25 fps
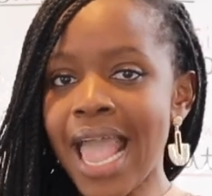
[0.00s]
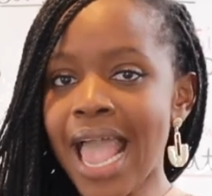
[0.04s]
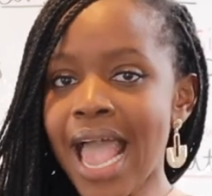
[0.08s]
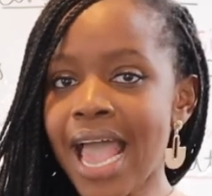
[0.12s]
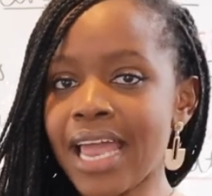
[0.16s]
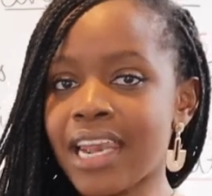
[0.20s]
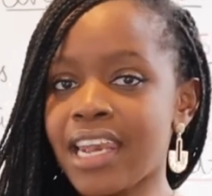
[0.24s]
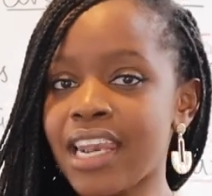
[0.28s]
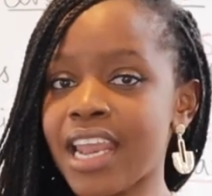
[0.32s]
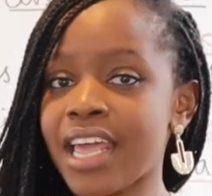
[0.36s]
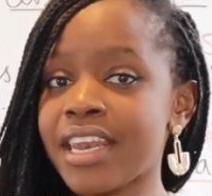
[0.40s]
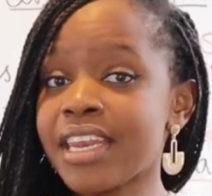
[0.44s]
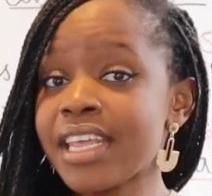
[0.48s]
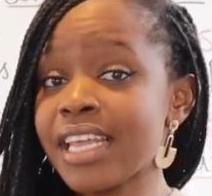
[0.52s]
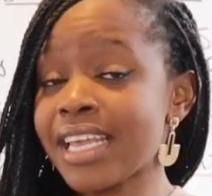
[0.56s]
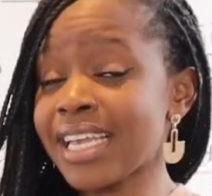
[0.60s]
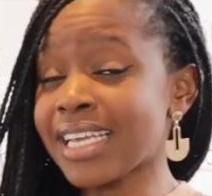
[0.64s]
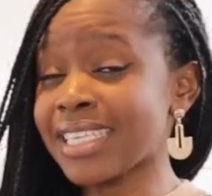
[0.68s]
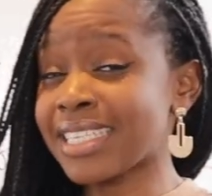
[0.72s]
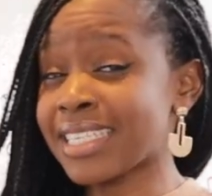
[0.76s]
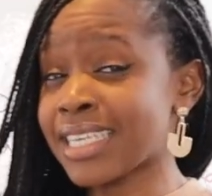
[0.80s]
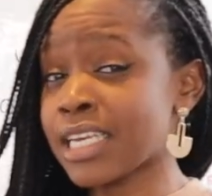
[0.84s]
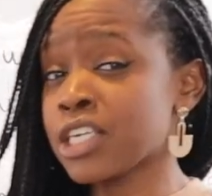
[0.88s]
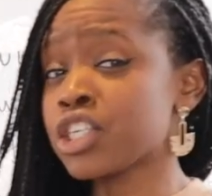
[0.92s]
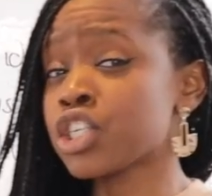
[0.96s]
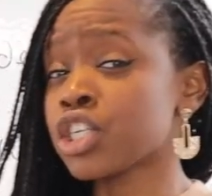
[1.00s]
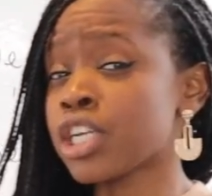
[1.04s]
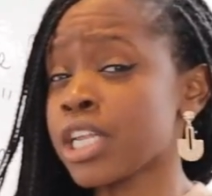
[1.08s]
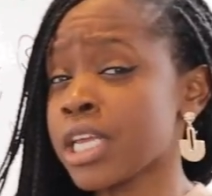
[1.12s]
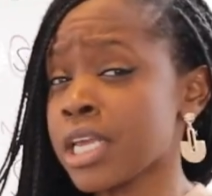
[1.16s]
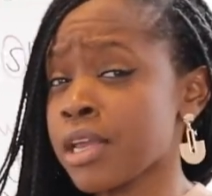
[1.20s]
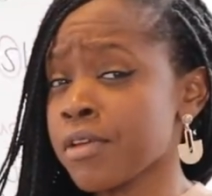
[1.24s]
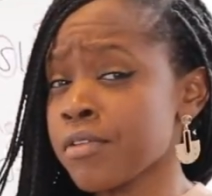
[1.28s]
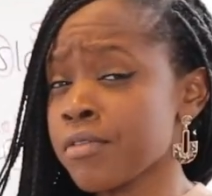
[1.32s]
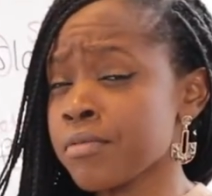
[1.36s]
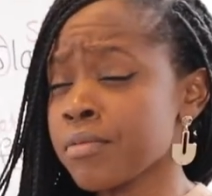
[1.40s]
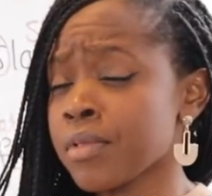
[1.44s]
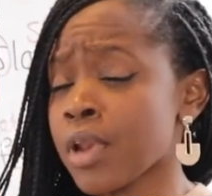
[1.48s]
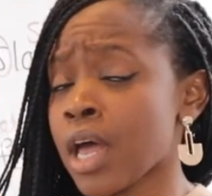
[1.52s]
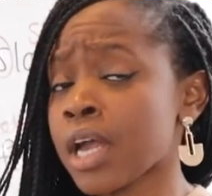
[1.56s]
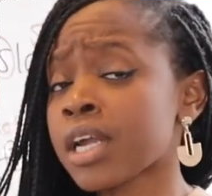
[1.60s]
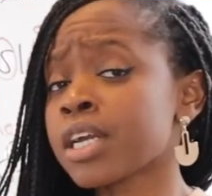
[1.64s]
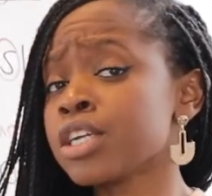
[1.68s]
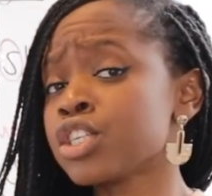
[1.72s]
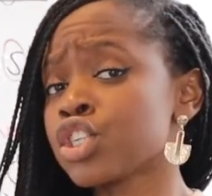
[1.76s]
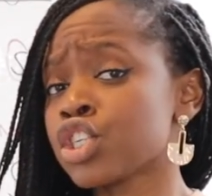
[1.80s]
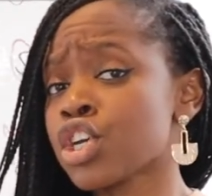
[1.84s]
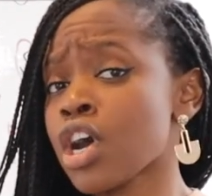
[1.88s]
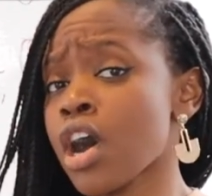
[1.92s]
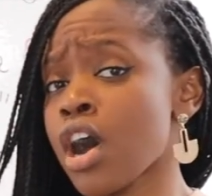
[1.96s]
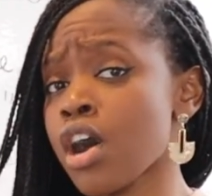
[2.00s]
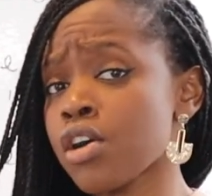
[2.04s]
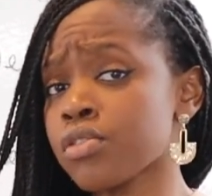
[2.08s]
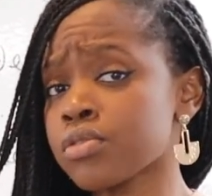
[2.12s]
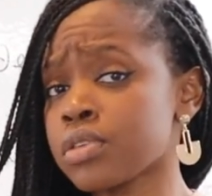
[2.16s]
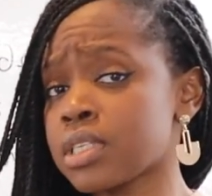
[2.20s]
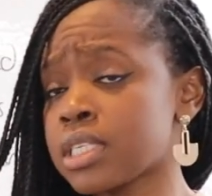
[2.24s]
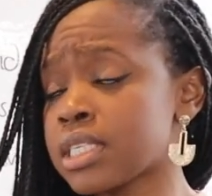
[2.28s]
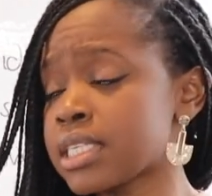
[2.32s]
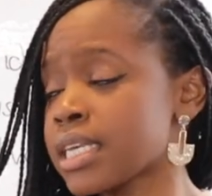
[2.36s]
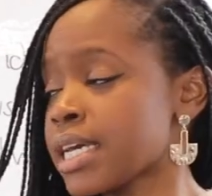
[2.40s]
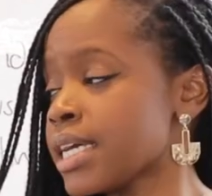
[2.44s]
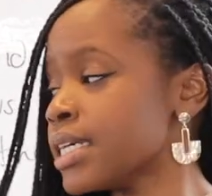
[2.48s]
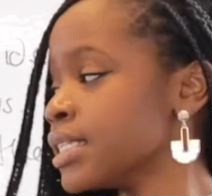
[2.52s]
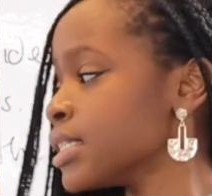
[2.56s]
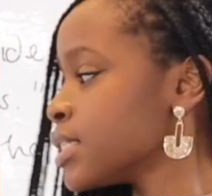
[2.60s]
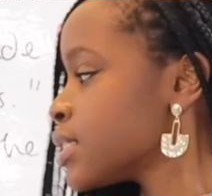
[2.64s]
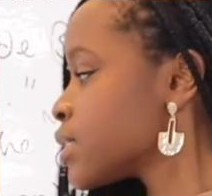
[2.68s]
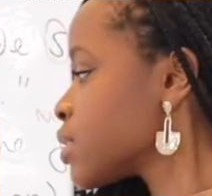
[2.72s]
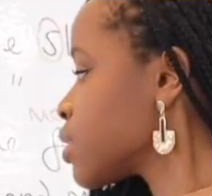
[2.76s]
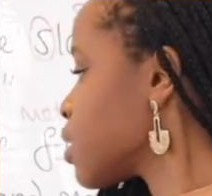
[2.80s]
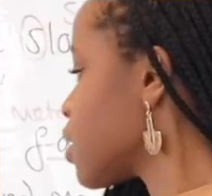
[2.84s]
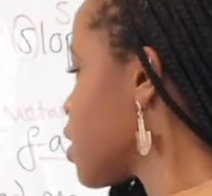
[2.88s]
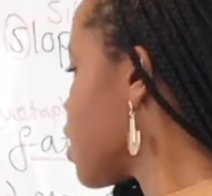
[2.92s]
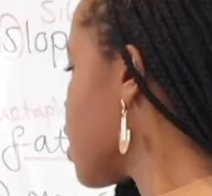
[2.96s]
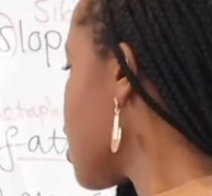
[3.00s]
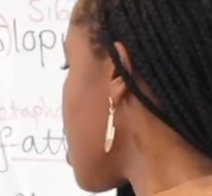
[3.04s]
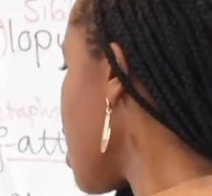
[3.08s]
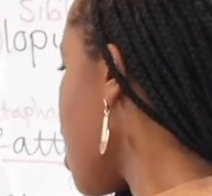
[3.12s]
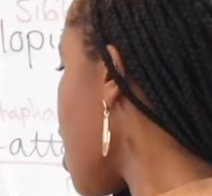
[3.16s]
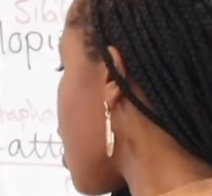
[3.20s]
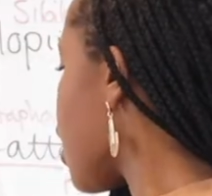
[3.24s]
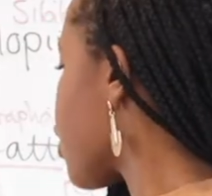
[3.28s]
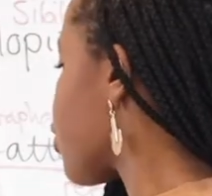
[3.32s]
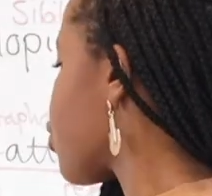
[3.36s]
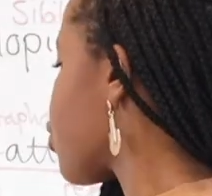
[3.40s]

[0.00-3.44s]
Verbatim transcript: And Lennie essentially, like a child, says, "I